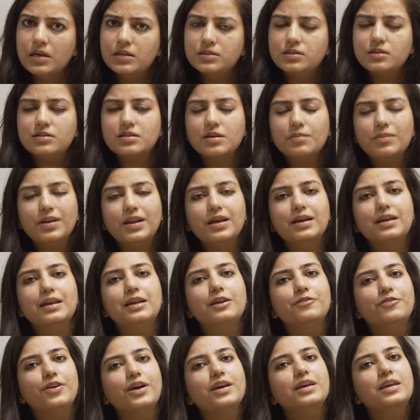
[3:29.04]
So
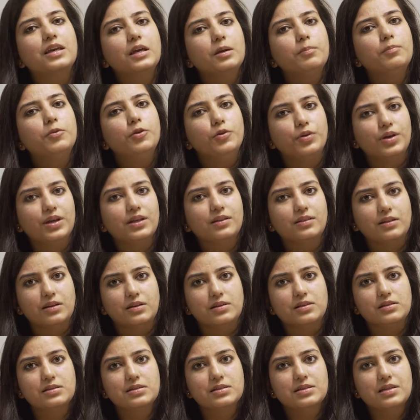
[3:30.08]
similarly if I keep doing
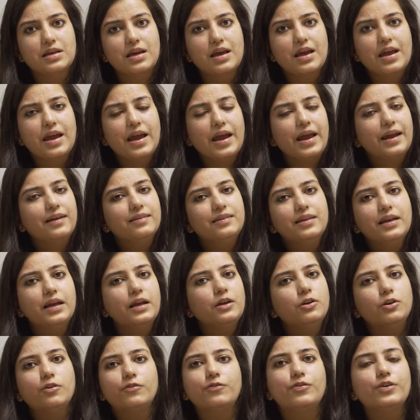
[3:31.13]
this, at the
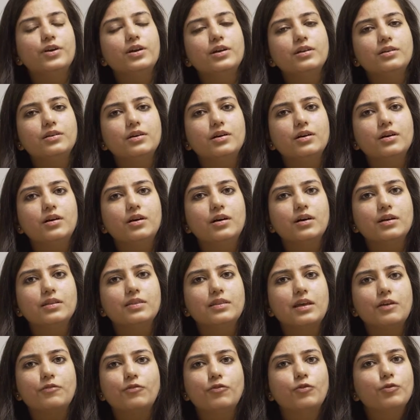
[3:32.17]
end of it
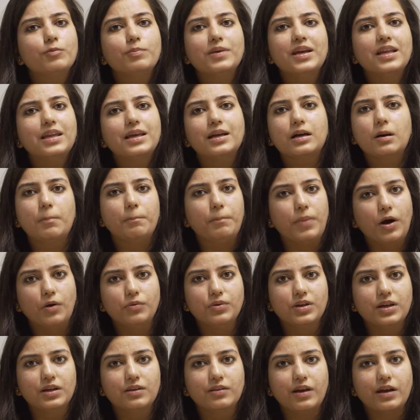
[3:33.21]
there won't be any
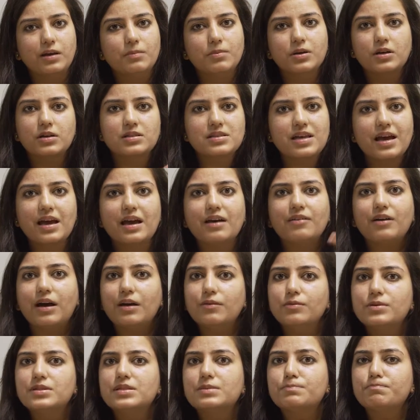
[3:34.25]
compounding, right? Because I
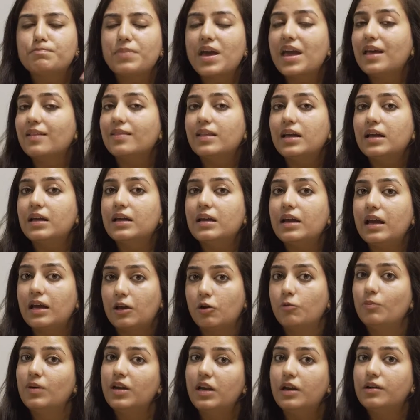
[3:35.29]
was paying the
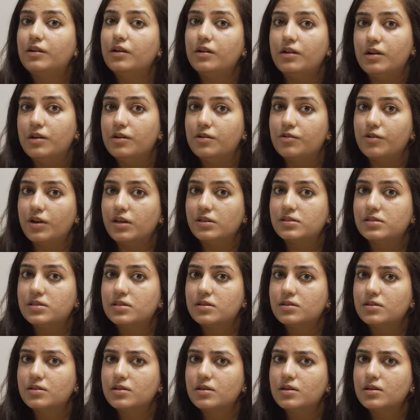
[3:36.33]
accumulated
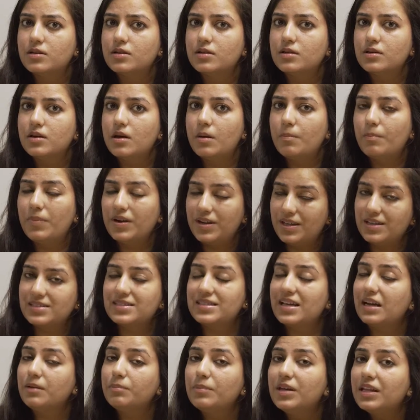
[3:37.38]
interest. But does
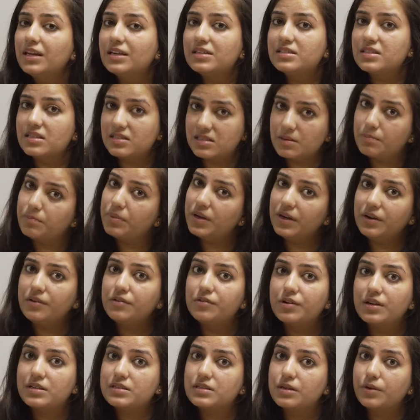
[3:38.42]
that mean it's a simple
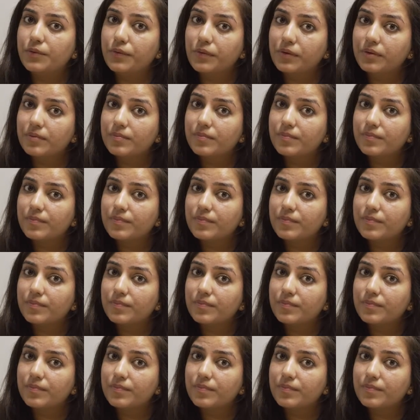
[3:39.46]
interest loan?